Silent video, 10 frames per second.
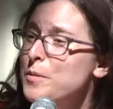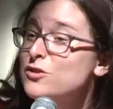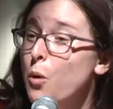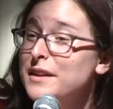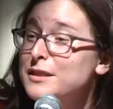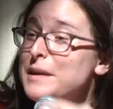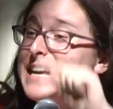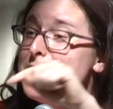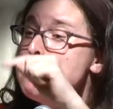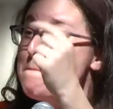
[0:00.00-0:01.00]
is going to be
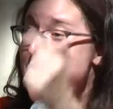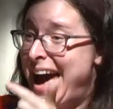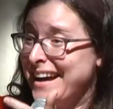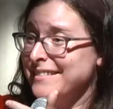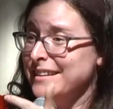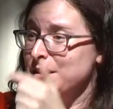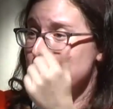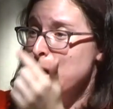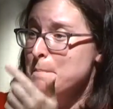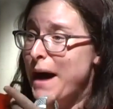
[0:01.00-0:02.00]
impacted
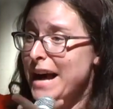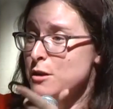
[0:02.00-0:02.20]
by